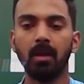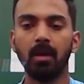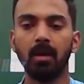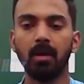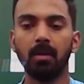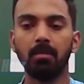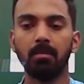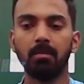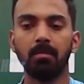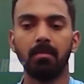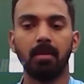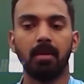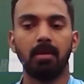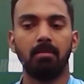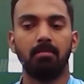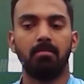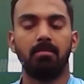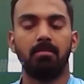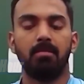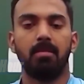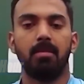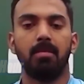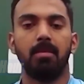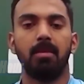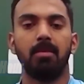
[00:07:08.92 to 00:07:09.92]
I
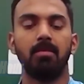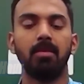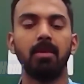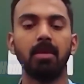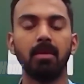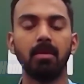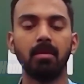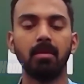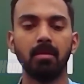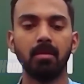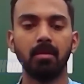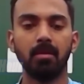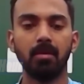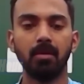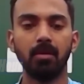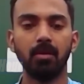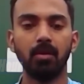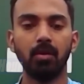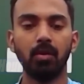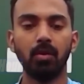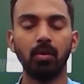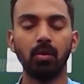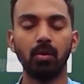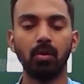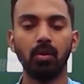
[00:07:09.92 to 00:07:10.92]
mean, we
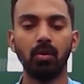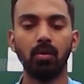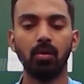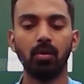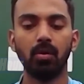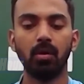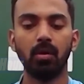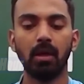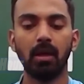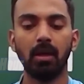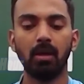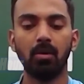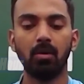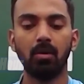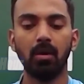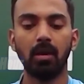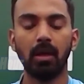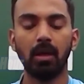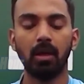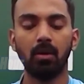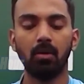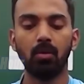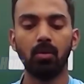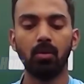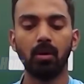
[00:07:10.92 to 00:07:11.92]
don't know
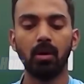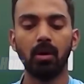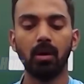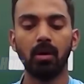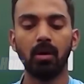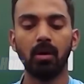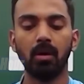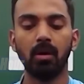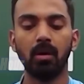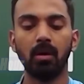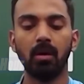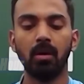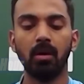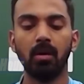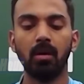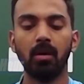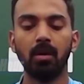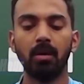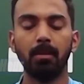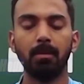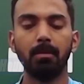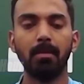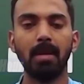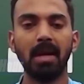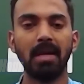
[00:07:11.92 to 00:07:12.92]
how
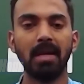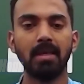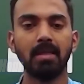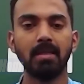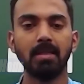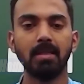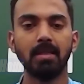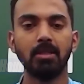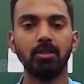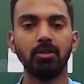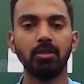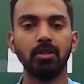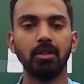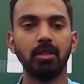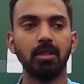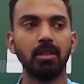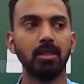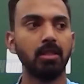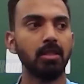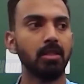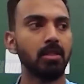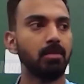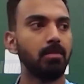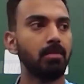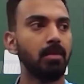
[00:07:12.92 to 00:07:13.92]
bad his injury
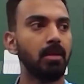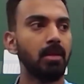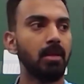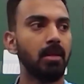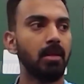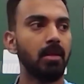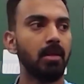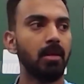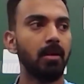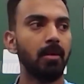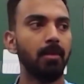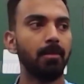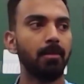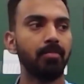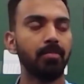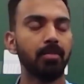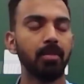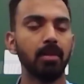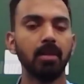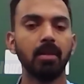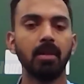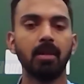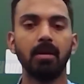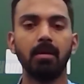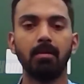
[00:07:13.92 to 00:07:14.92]
is, but
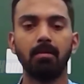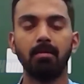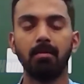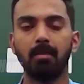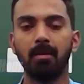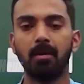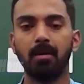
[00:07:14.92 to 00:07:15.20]
it'd